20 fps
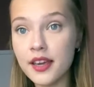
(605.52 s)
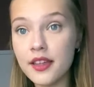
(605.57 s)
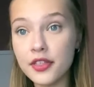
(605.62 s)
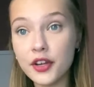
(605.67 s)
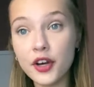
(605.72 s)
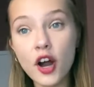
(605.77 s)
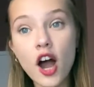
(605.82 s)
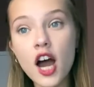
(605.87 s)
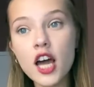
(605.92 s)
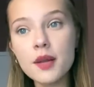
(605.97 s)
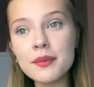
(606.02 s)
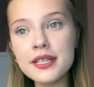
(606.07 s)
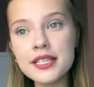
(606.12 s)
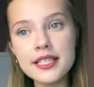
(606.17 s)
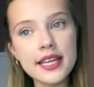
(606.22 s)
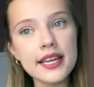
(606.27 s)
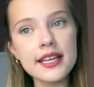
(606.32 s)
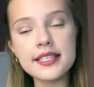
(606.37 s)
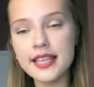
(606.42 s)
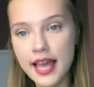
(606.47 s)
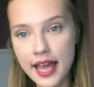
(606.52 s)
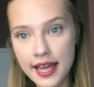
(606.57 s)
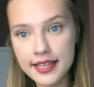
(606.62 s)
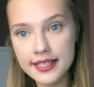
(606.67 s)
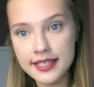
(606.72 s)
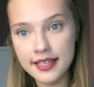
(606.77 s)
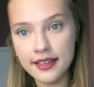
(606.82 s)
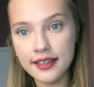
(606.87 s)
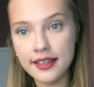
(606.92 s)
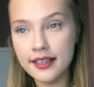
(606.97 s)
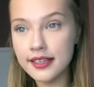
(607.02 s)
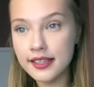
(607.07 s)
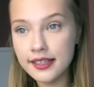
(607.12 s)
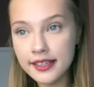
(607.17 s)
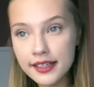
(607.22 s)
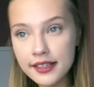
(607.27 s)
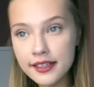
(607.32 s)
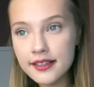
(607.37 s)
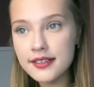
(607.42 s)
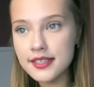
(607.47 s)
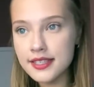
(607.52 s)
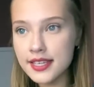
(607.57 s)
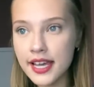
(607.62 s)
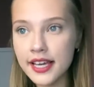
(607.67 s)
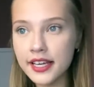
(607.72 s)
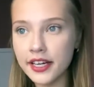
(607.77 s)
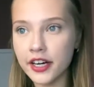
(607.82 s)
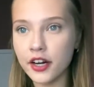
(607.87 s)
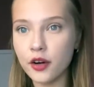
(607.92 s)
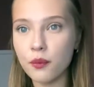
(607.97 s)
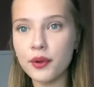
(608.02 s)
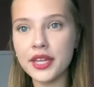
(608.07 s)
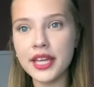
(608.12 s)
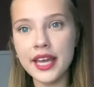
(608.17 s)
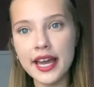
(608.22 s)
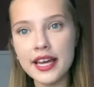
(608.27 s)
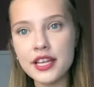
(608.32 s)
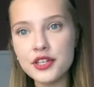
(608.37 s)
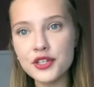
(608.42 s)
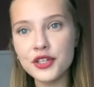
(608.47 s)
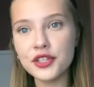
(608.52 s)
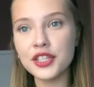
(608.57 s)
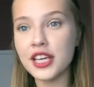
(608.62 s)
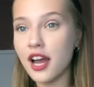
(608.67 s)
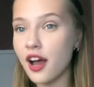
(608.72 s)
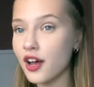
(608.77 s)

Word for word: Their Ottoman days ended years later when they entered the